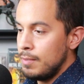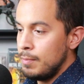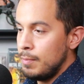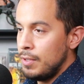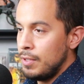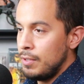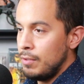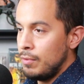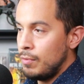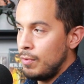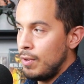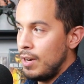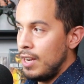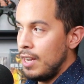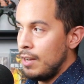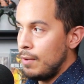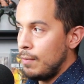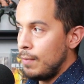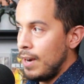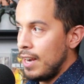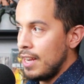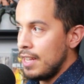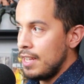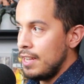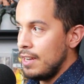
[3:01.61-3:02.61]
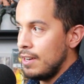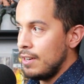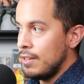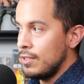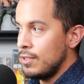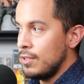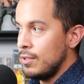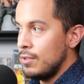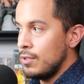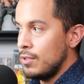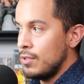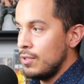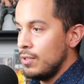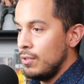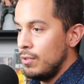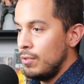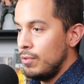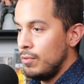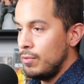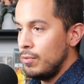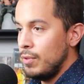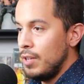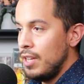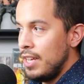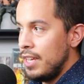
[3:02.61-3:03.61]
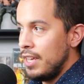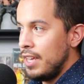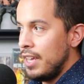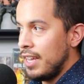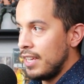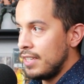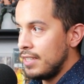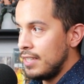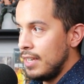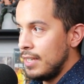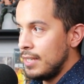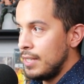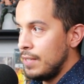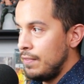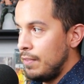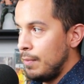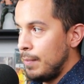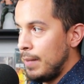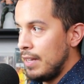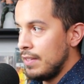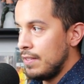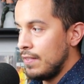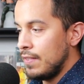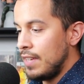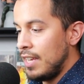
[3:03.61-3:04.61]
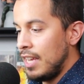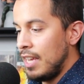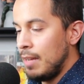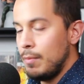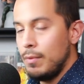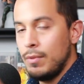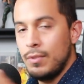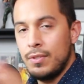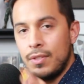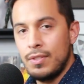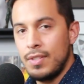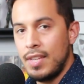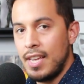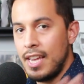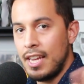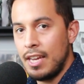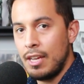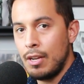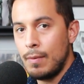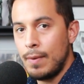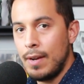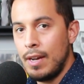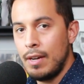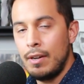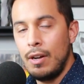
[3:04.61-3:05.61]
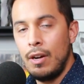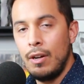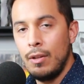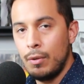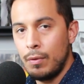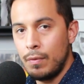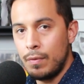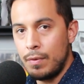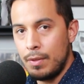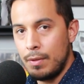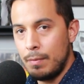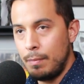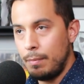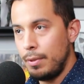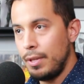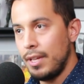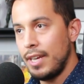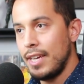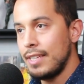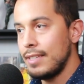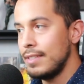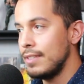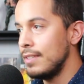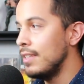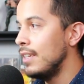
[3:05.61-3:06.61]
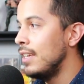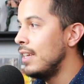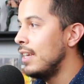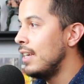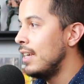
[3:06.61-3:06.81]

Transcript: metal rod right here. So there's no excessive amounts of cables just hanging around all over the place.